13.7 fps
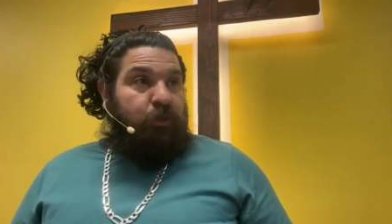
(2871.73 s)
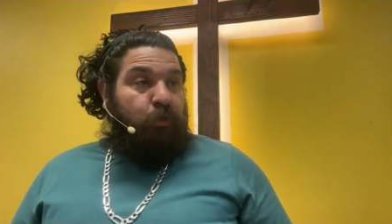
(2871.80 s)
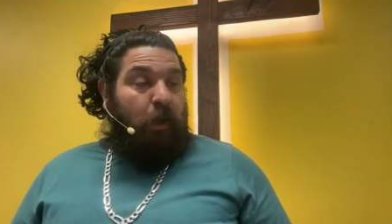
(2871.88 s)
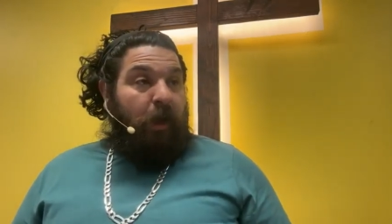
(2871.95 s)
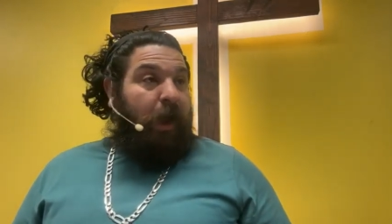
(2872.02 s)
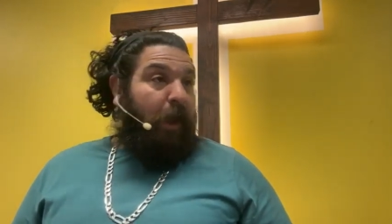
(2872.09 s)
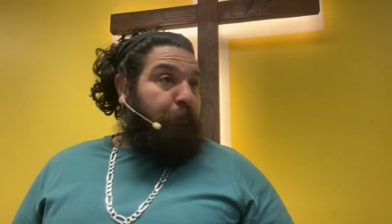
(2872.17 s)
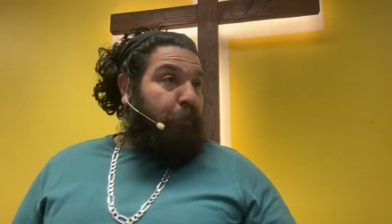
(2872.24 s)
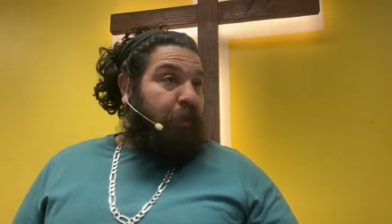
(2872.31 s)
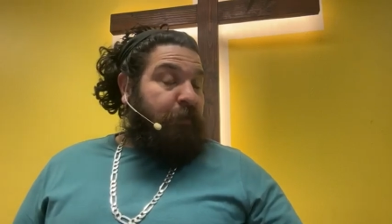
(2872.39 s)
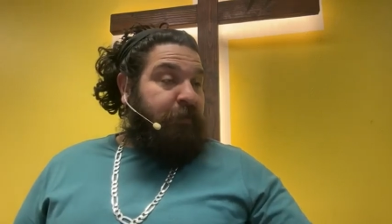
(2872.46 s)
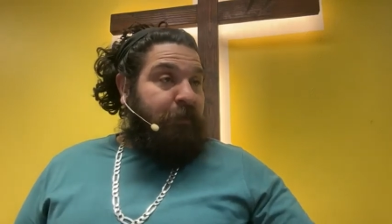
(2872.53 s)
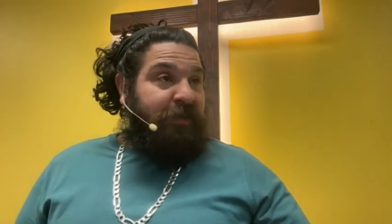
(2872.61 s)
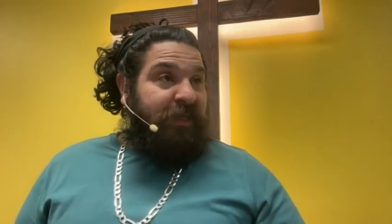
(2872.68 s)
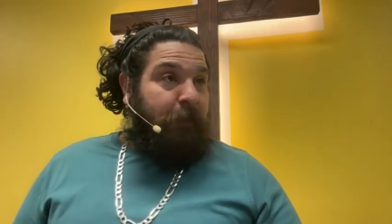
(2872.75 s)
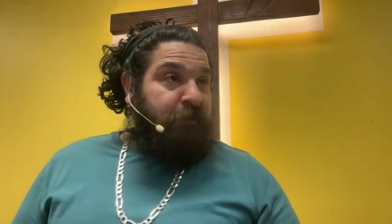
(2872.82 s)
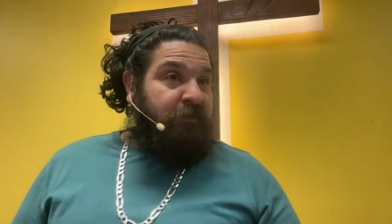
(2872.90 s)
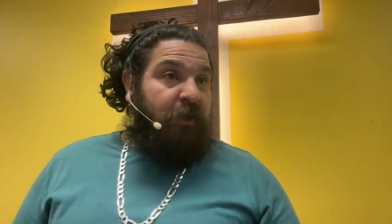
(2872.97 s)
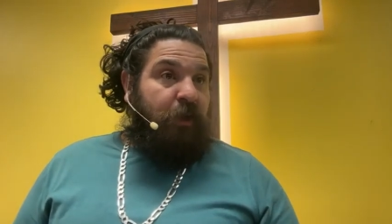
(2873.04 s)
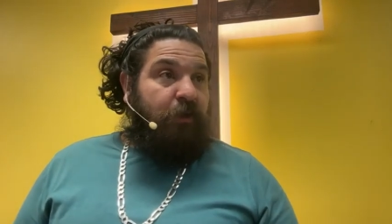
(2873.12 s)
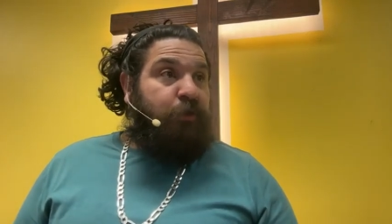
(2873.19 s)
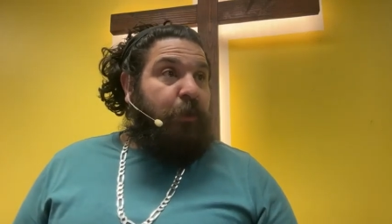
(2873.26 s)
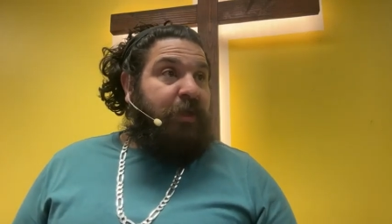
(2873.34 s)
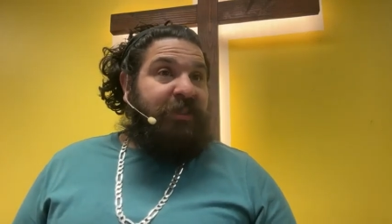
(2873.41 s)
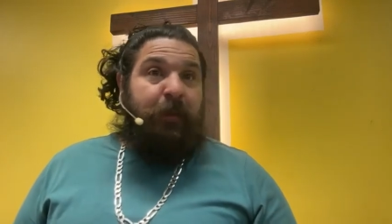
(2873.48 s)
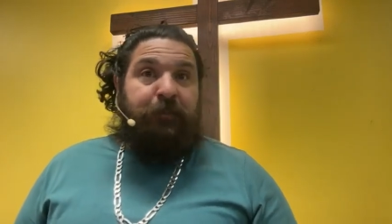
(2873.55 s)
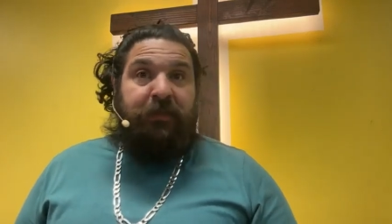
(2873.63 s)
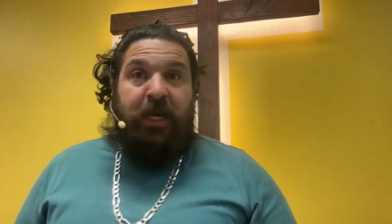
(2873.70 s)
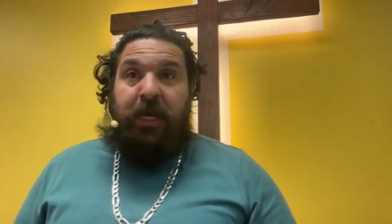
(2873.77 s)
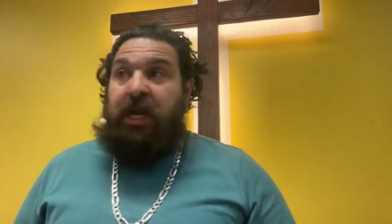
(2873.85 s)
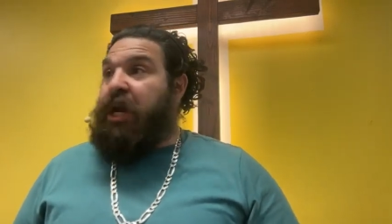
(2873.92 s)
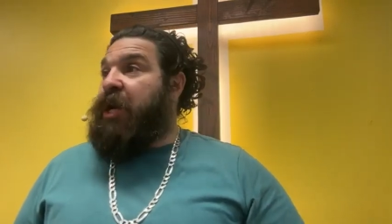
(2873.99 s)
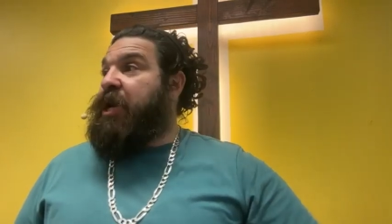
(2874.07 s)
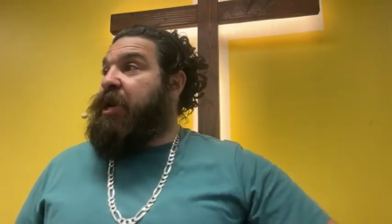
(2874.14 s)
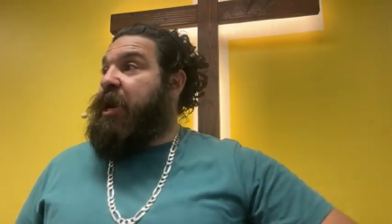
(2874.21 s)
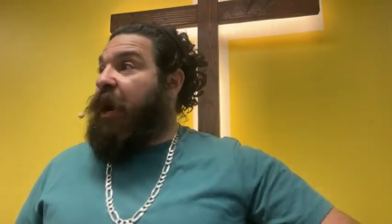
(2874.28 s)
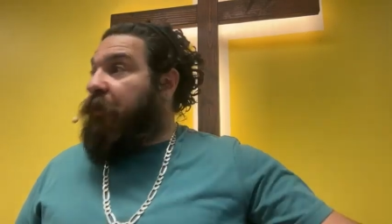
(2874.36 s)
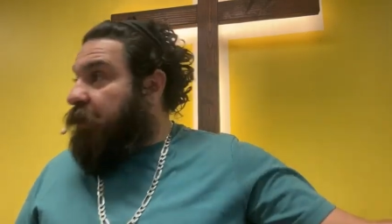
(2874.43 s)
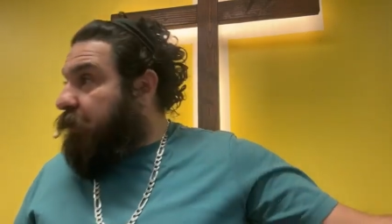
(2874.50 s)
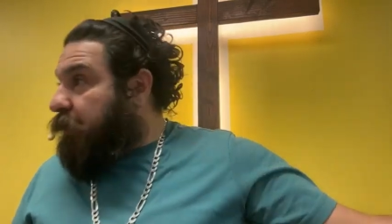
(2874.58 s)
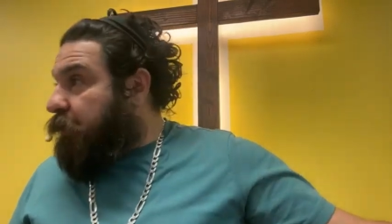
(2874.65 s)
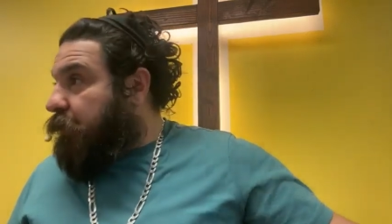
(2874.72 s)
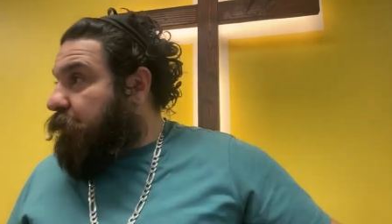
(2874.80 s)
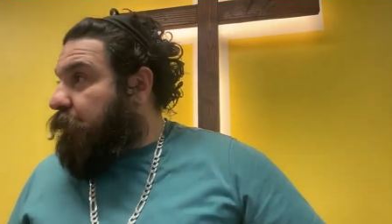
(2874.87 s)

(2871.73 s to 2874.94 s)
So I, I pulled up some of Skip's videos. What does Skip say? Nothing.